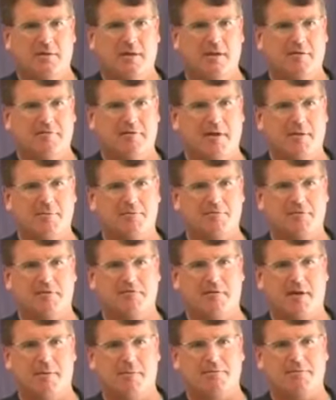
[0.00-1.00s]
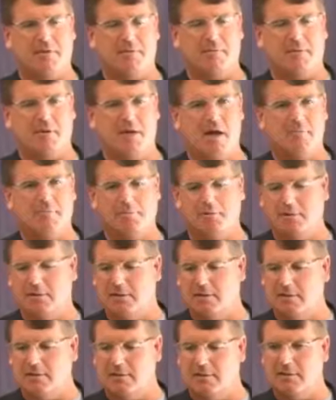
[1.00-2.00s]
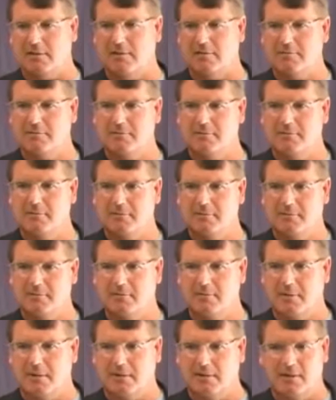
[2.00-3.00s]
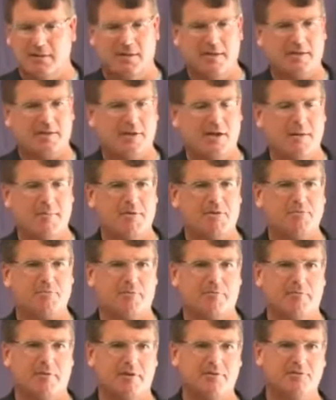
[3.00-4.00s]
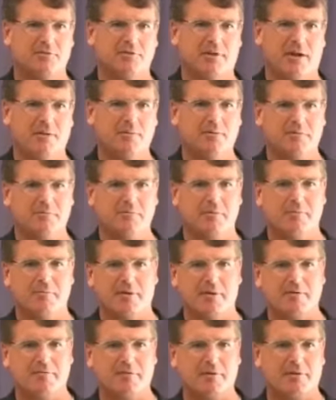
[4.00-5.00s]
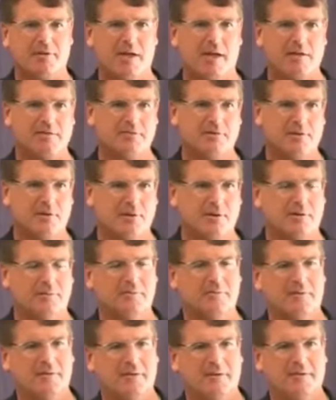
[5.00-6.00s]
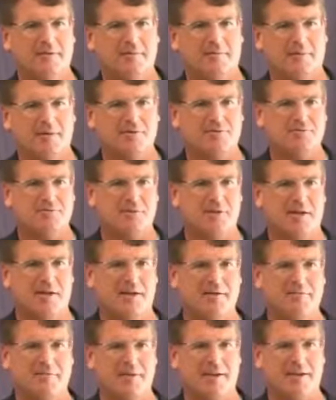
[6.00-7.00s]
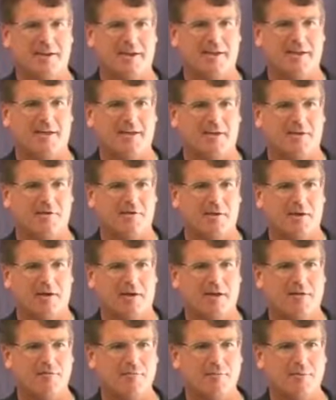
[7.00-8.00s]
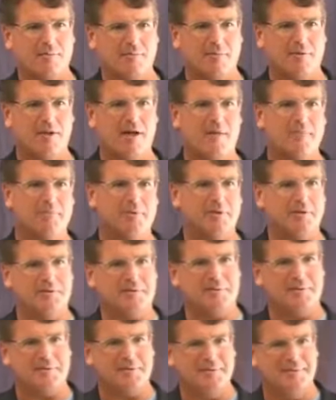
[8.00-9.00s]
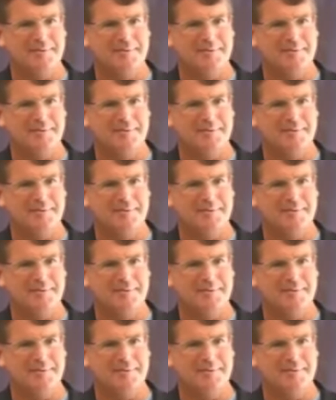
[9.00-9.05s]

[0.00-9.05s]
If I was a monopoly economics professor, I wouldn't prepare for class at all. Why should I? If I had a government monopoly